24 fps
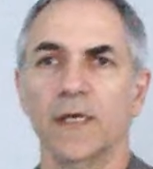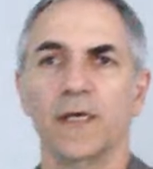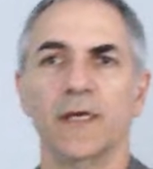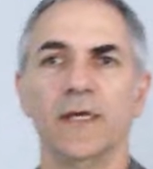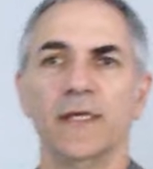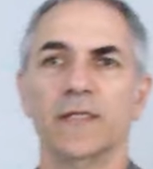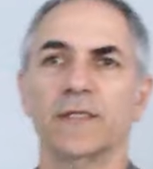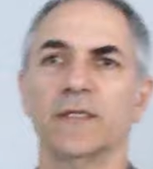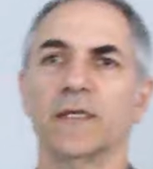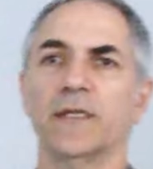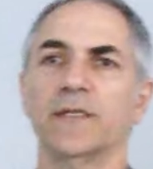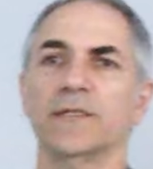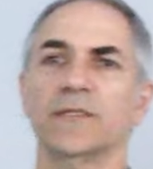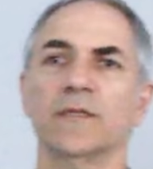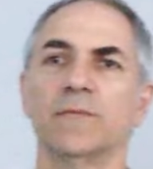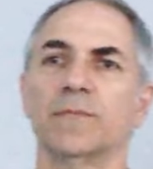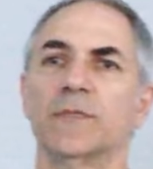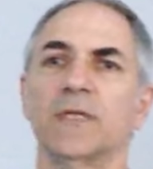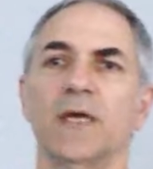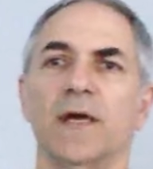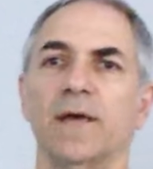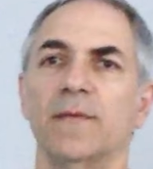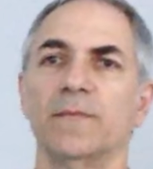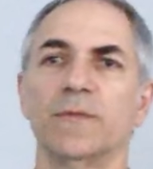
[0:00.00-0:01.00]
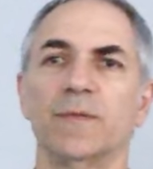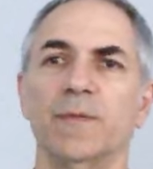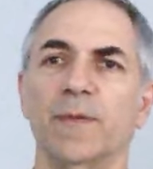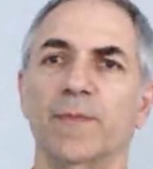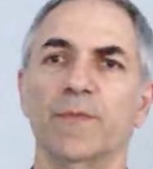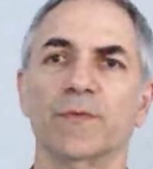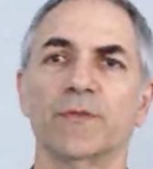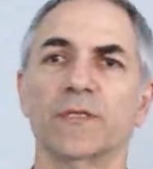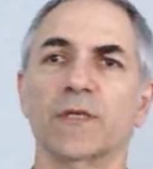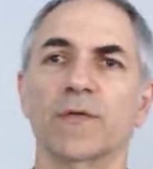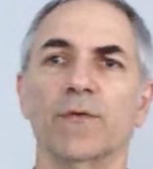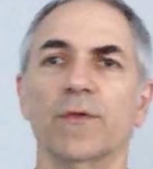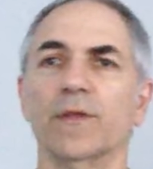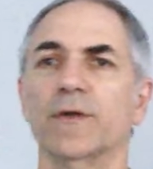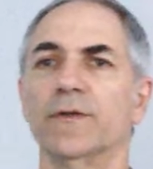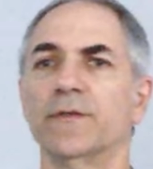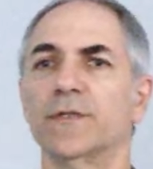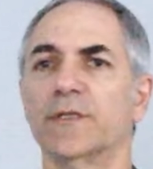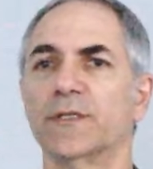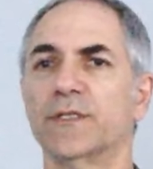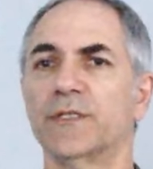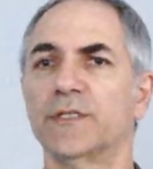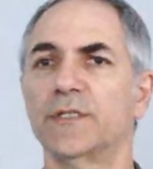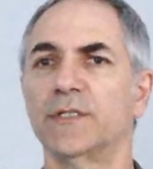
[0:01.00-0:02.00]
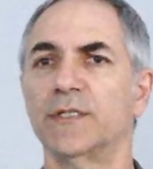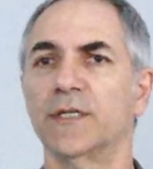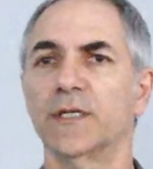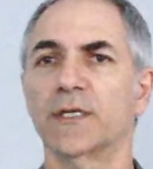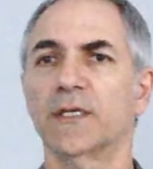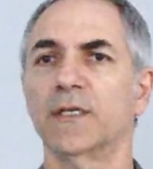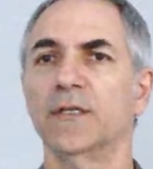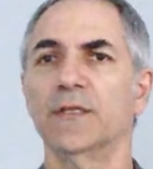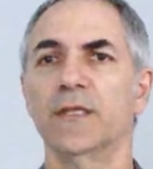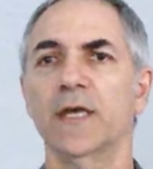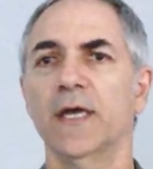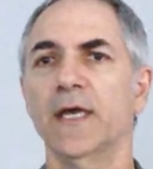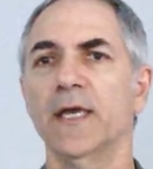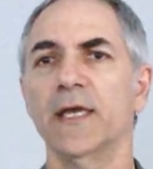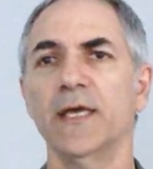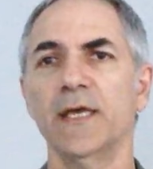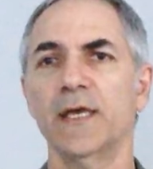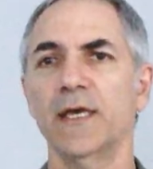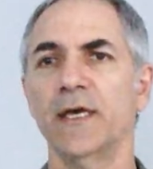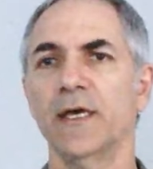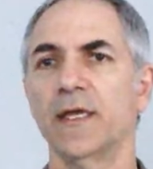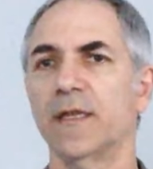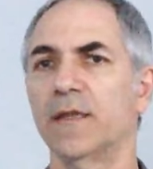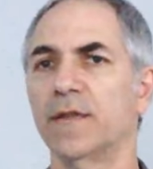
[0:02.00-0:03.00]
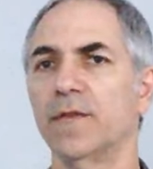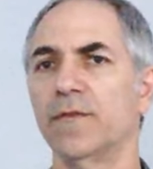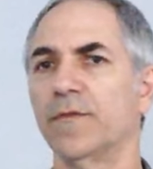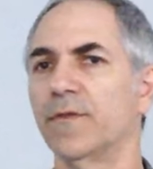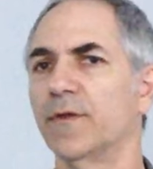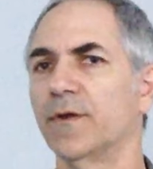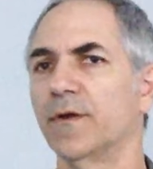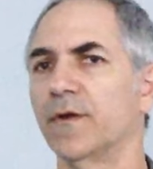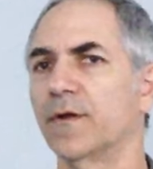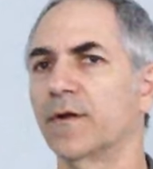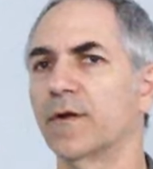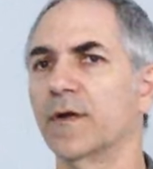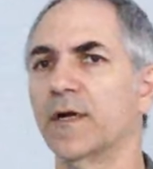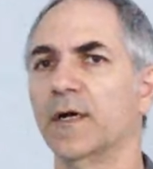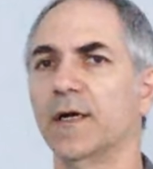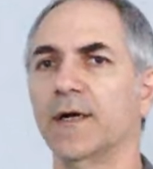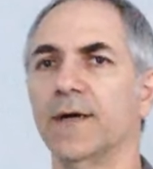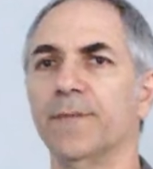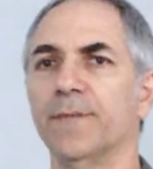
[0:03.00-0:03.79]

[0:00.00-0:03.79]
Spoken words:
And sometimes people say, well, they're just sick in the head. They're